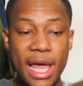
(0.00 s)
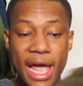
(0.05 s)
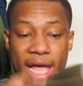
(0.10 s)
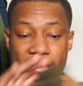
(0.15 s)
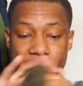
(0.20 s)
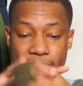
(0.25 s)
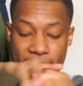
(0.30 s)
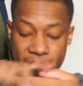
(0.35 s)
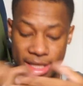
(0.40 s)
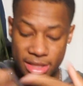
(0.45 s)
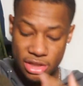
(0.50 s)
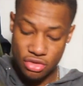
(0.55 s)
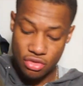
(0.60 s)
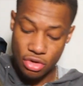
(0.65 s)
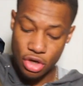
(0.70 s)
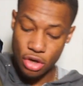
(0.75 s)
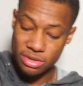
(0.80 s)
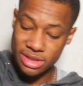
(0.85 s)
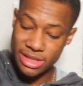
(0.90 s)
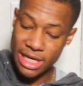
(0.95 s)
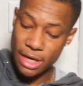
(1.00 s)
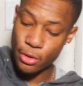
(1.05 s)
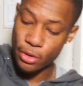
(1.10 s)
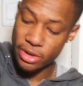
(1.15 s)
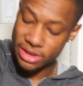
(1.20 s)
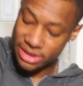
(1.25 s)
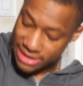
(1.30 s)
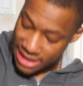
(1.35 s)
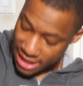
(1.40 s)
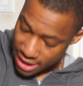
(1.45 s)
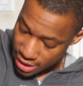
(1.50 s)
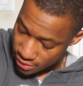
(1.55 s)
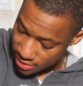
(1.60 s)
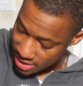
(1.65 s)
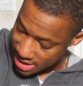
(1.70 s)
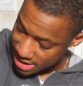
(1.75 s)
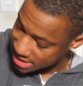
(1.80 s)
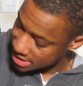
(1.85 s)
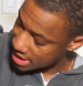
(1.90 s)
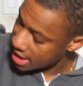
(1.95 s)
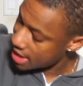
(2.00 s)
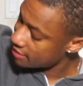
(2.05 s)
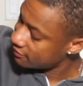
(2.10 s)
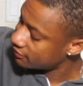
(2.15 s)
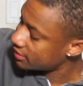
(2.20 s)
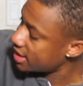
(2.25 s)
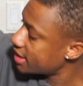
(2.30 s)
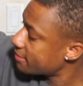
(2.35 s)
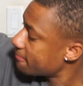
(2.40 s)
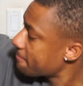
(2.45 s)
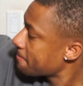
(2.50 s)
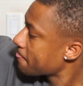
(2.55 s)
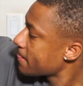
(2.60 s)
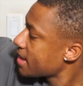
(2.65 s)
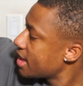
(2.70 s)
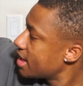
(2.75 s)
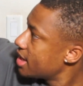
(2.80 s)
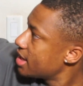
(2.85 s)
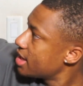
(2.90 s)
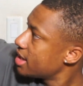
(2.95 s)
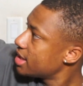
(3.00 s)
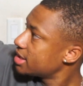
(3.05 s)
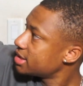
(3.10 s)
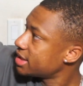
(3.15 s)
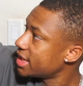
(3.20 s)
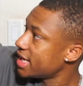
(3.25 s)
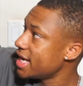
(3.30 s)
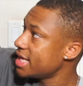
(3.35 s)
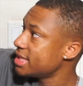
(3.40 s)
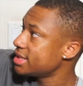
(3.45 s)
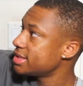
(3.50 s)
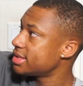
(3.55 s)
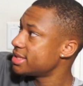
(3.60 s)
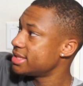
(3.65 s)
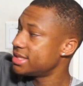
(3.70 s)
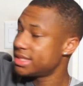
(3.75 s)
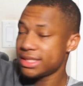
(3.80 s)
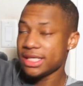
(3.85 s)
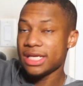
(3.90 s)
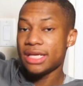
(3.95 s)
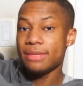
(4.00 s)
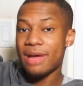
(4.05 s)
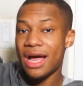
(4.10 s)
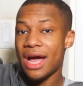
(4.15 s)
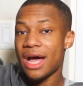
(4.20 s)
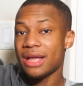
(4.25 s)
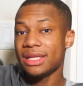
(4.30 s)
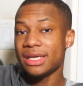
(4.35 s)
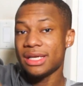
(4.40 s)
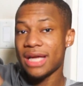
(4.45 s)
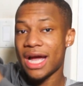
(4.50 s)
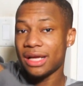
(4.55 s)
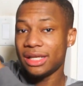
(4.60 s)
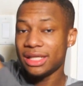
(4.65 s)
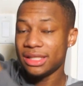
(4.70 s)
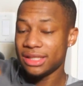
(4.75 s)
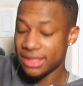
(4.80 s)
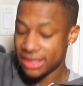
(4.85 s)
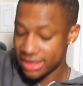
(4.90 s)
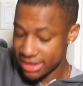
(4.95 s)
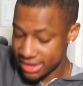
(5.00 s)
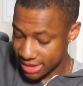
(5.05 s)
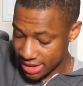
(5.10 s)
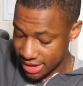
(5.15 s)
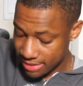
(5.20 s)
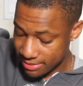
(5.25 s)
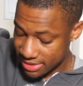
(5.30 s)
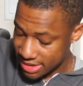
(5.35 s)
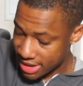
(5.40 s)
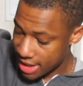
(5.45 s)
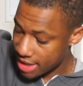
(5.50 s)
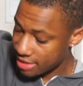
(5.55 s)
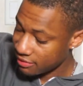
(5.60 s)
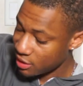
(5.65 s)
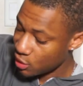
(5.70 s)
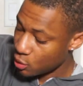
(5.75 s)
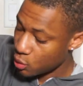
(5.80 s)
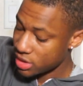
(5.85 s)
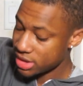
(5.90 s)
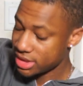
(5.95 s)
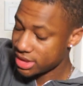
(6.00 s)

And then you go towards down. It's kind of like the seam, how they did the seam, it's kind of like one